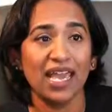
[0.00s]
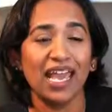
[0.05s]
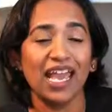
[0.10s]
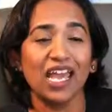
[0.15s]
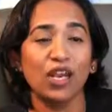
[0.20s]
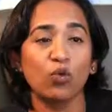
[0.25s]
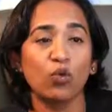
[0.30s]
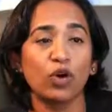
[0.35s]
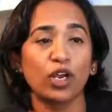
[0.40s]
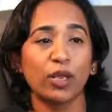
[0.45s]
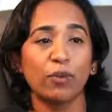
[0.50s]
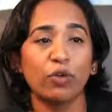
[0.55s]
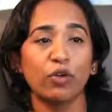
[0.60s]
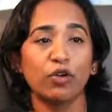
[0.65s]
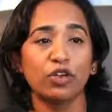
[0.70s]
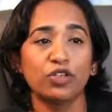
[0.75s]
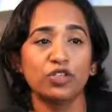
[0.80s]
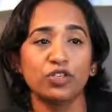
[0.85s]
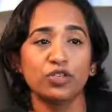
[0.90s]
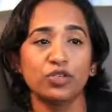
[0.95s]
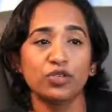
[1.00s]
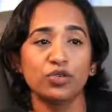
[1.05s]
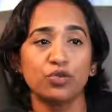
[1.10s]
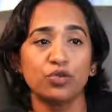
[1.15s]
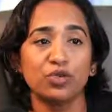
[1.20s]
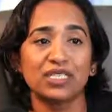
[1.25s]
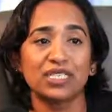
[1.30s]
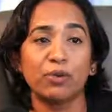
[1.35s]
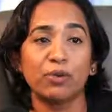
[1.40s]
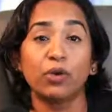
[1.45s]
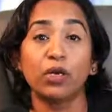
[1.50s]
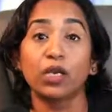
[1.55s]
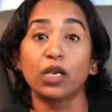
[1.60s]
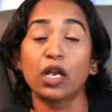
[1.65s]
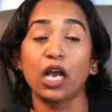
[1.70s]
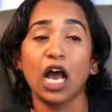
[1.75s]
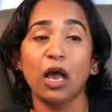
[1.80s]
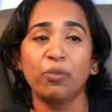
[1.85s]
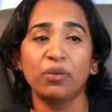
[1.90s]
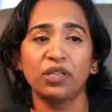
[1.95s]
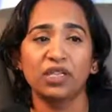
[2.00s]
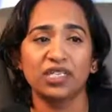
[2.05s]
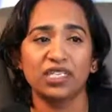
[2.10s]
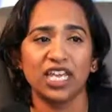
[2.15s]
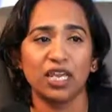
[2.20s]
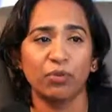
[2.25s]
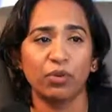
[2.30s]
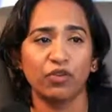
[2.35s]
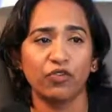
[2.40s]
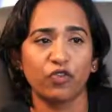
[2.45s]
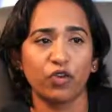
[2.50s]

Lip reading: And what I'm going to do is I'm going to copy the table from